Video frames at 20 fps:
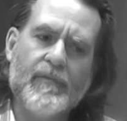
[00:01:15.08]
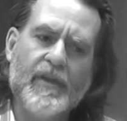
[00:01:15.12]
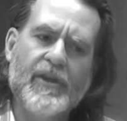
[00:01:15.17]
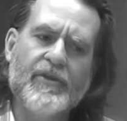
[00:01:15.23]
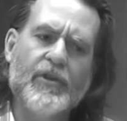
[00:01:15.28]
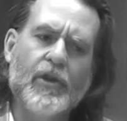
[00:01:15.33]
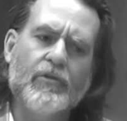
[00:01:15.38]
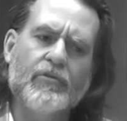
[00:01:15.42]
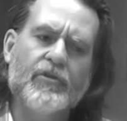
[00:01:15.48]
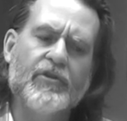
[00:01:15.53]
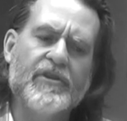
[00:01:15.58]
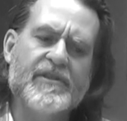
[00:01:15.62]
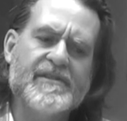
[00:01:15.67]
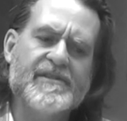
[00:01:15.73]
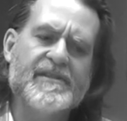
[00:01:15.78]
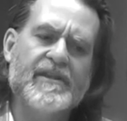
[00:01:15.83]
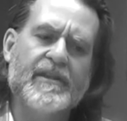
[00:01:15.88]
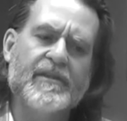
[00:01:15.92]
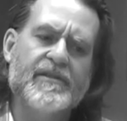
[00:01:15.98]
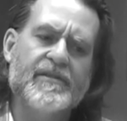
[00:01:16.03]
And don't learn to
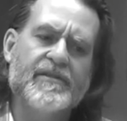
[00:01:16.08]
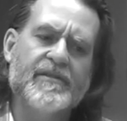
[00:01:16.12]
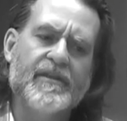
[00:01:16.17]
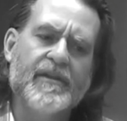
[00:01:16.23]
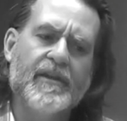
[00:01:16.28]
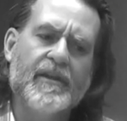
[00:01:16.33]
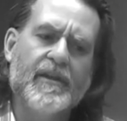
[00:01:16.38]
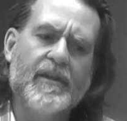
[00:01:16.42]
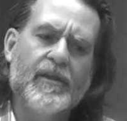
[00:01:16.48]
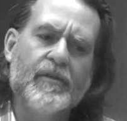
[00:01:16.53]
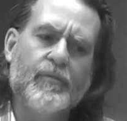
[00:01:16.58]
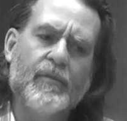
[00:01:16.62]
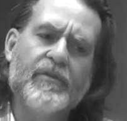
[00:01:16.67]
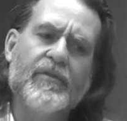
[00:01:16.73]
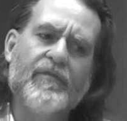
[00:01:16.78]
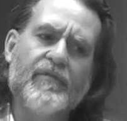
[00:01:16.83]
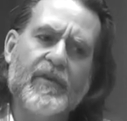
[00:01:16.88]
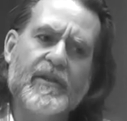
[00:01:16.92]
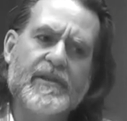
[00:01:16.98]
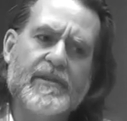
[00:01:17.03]
sit with
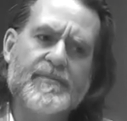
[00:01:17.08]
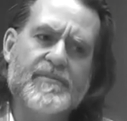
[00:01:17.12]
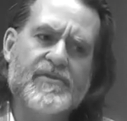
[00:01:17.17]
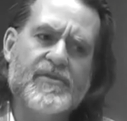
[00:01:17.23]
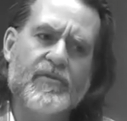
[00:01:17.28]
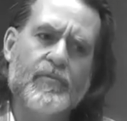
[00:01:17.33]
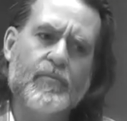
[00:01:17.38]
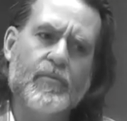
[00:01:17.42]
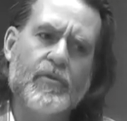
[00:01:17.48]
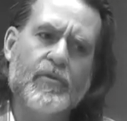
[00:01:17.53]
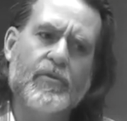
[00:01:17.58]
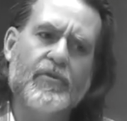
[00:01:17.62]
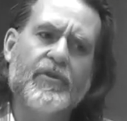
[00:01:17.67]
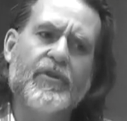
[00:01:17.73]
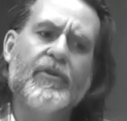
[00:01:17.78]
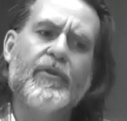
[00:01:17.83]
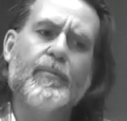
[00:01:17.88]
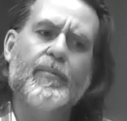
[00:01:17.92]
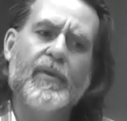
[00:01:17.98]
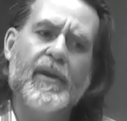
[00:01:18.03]
the victims of the world
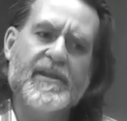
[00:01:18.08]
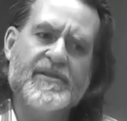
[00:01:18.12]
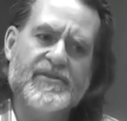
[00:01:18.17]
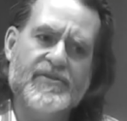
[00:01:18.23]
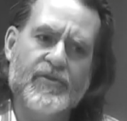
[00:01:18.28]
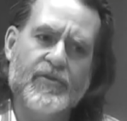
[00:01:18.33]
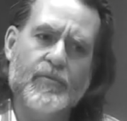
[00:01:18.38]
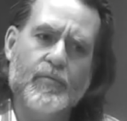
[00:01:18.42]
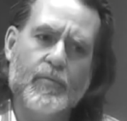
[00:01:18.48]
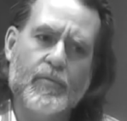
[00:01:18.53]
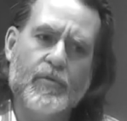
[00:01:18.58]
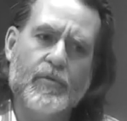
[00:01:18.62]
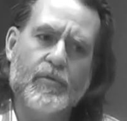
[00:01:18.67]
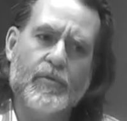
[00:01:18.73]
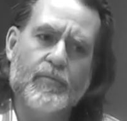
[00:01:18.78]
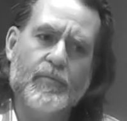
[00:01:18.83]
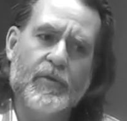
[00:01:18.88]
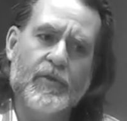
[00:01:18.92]
and the oppressed of the world.